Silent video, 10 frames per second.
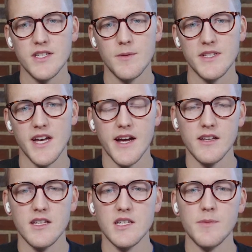there's definitely some
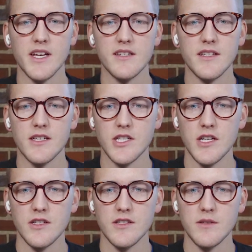antagonism against
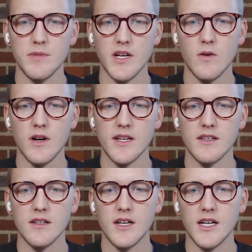any changes to
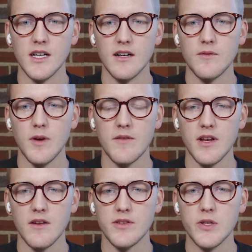Bitcoin. Uh,
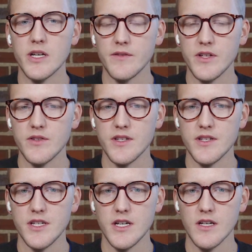I've done a few
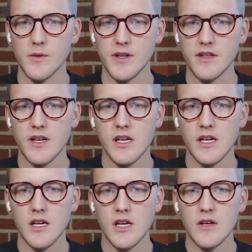interviews this year with
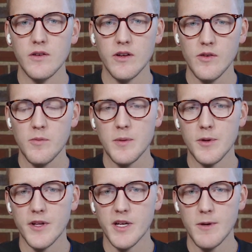a few
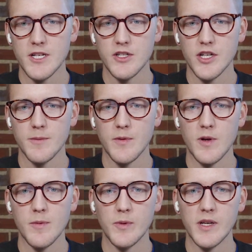different people. Like you mentioned
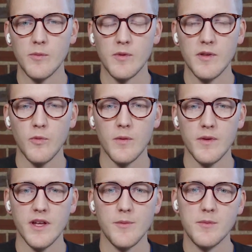Jeremy Rubin. We did
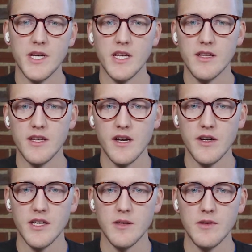one with him beginning of
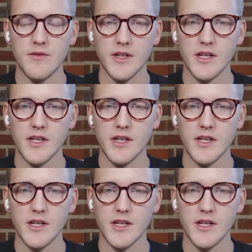the year. He